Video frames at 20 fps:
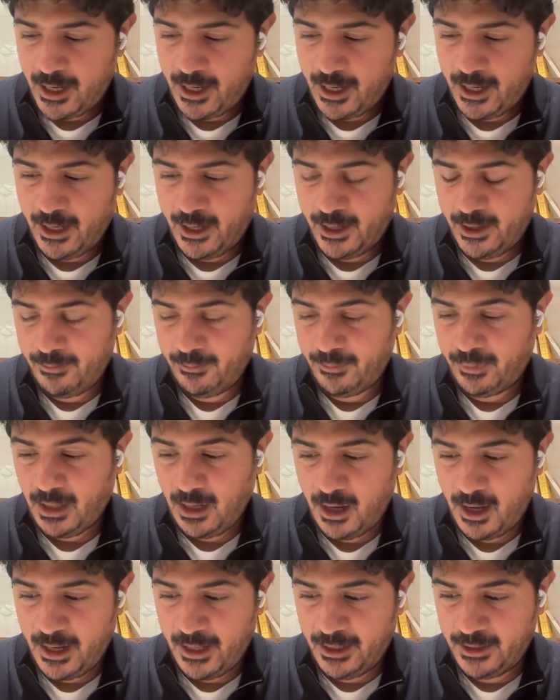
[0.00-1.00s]

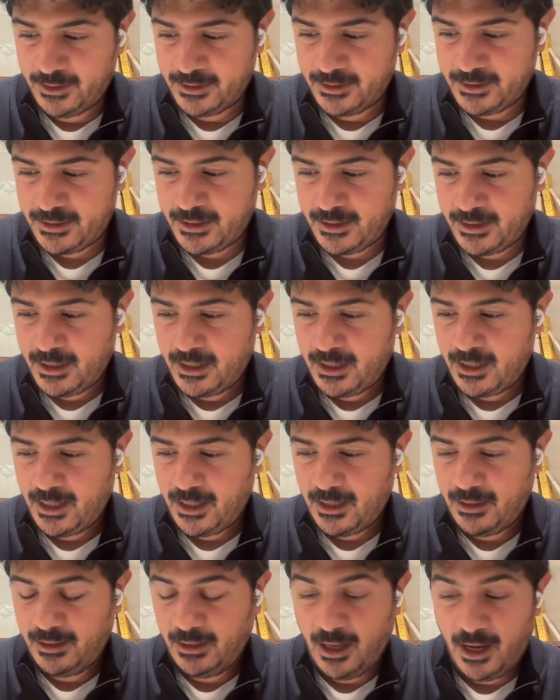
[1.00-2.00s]
clients,
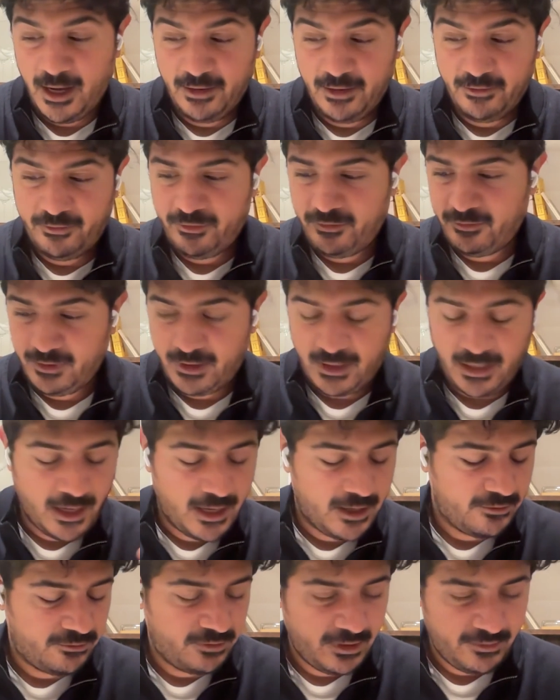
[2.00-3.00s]
live
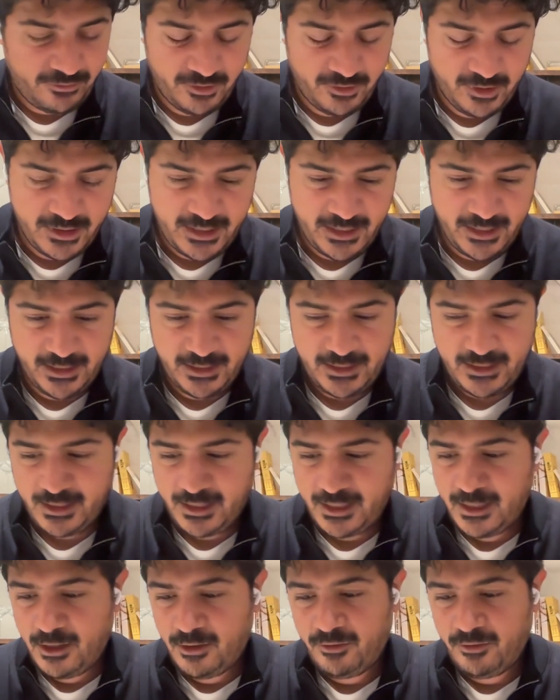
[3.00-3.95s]
client references